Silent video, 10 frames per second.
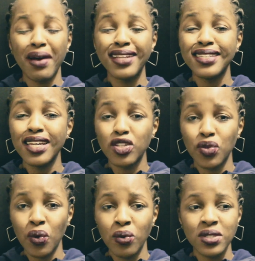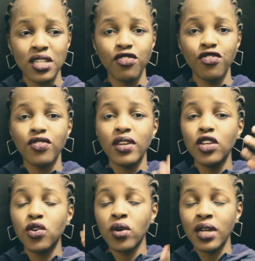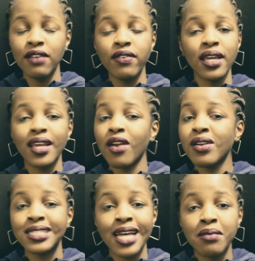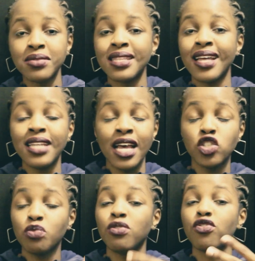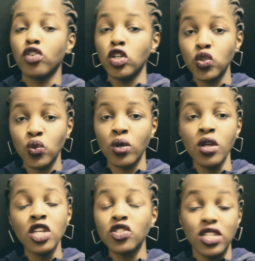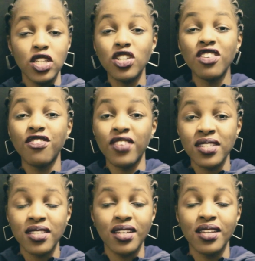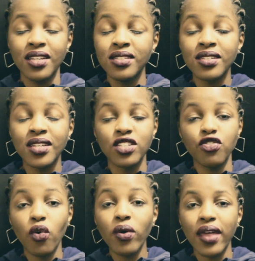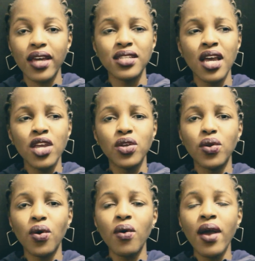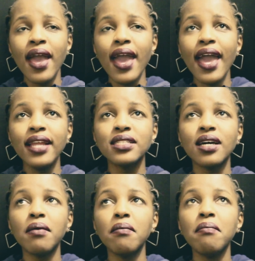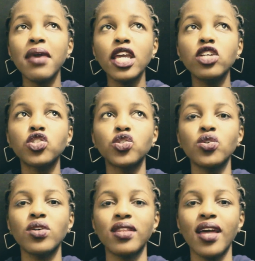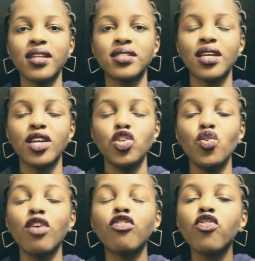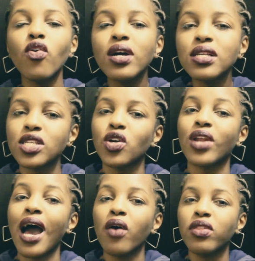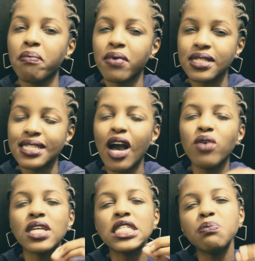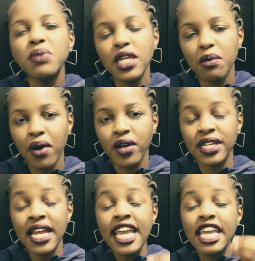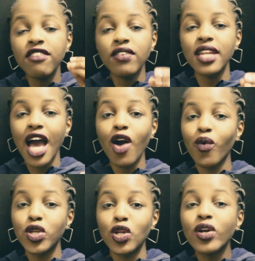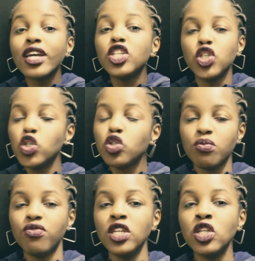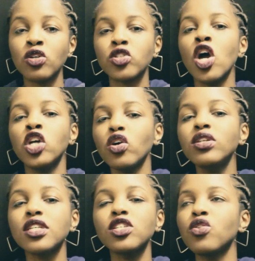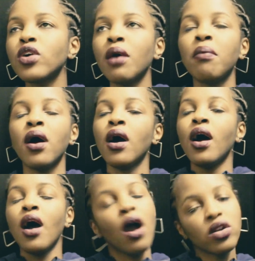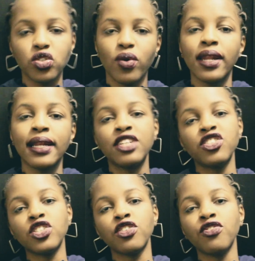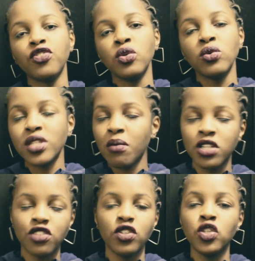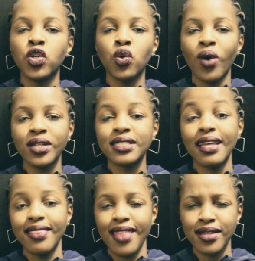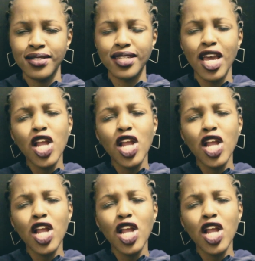Attend those. If you're living in current times, then that has to be virtual, so you need to invest in internet for that, you know. And make sure that you are focusing on how they present, how they speak about it. Even now, when you look at YouTube videos, don't just look up how to write a literature review, someone's video, you watch it and that's it.